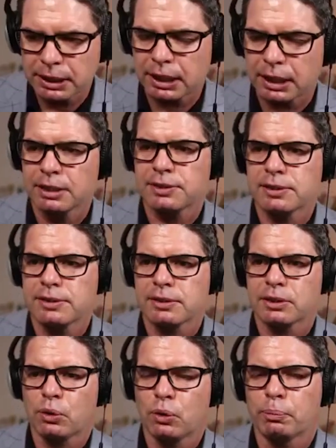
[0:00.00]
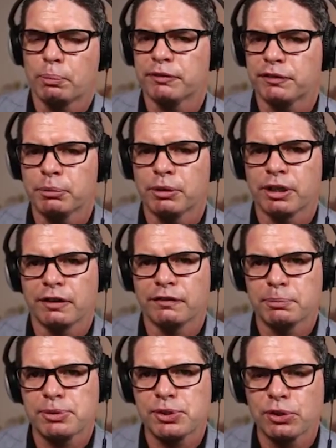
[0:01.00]
cases in corporate, from what I've
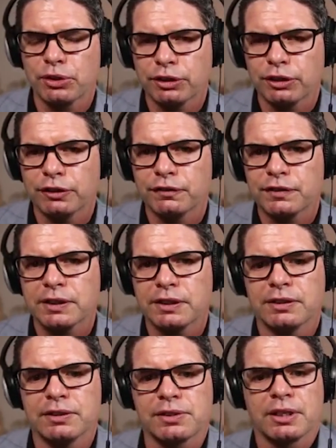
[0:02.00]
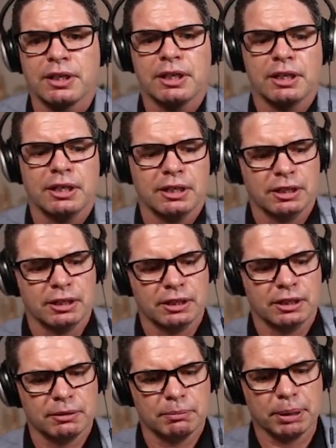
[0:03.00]
observed, is
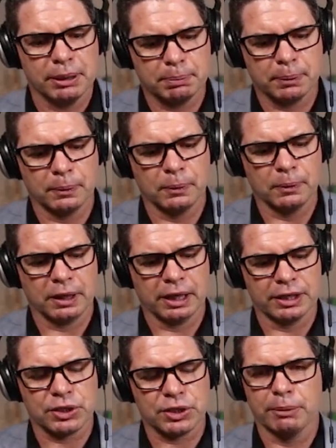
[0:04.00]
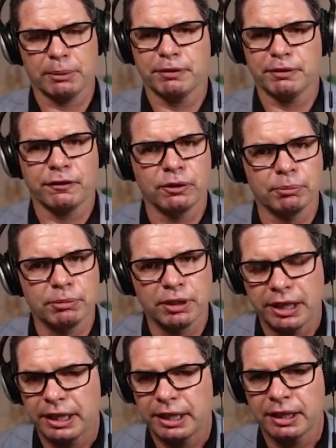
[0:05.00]
people are trying to perform
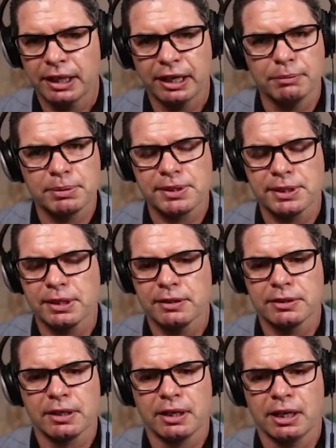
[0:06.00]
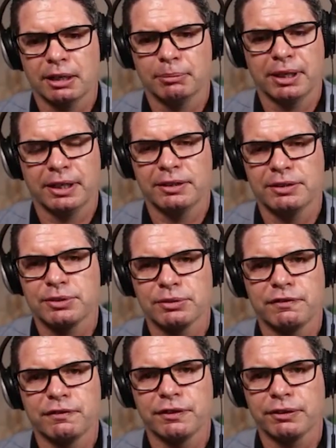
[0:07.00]
98% of the time, and they do
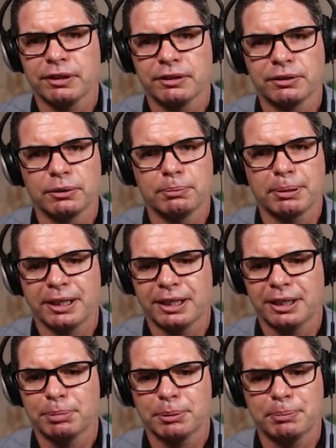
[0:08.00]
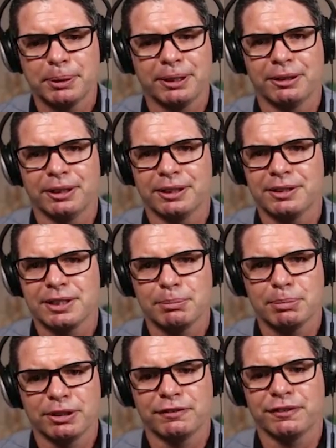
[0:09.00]
very little planning, preparing,
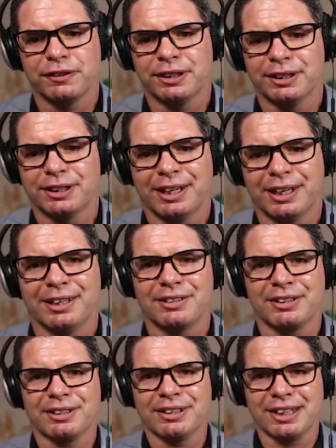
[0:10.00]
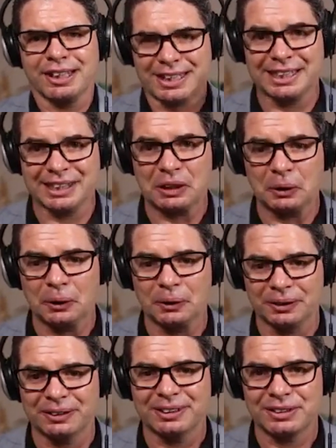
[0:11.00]
debriefing, and letting it go,
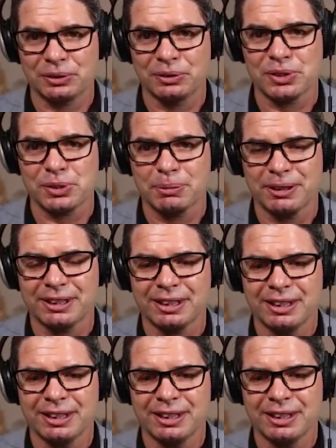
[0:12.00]
so to speak.